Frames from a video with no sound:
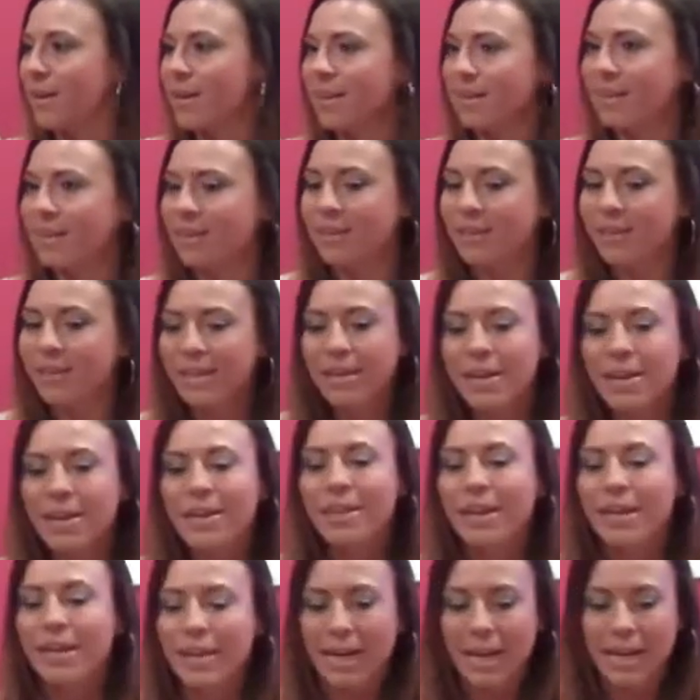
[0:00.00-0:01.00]
And
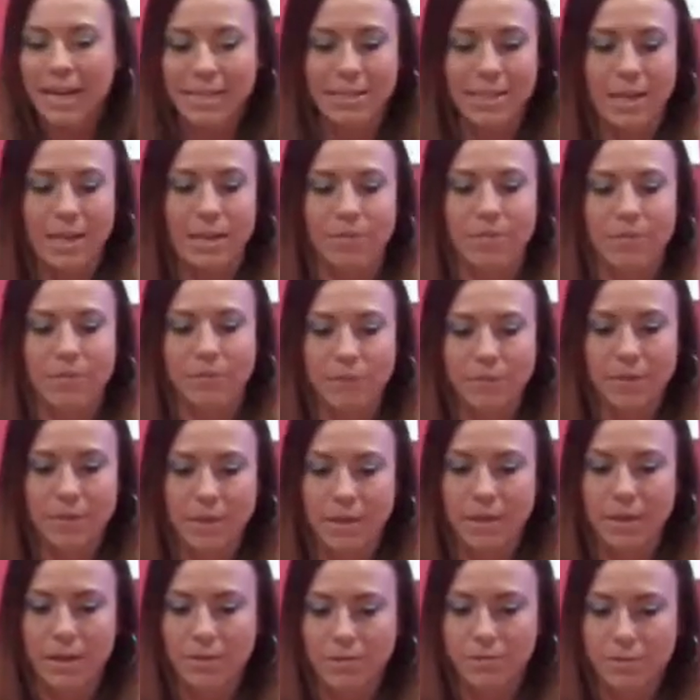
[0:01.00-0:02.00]
like as I've
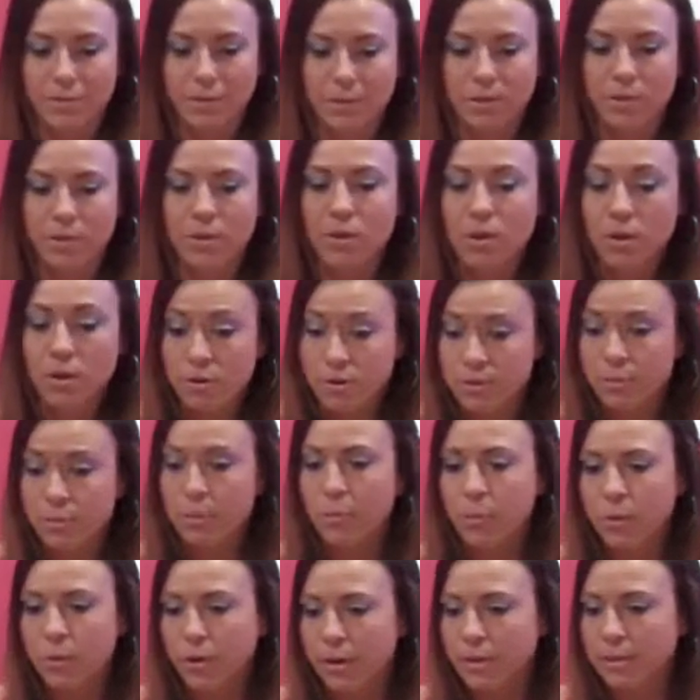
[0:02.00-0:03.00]
learned
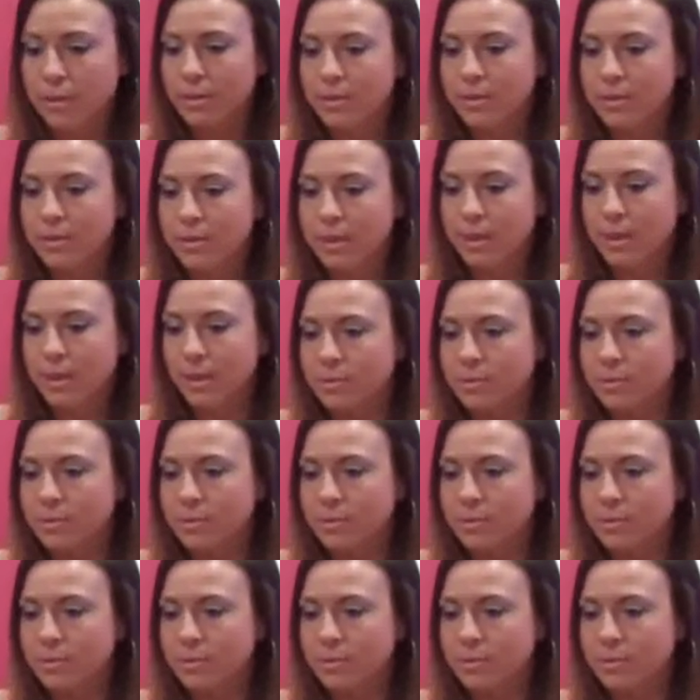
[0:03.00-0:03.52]
more, it's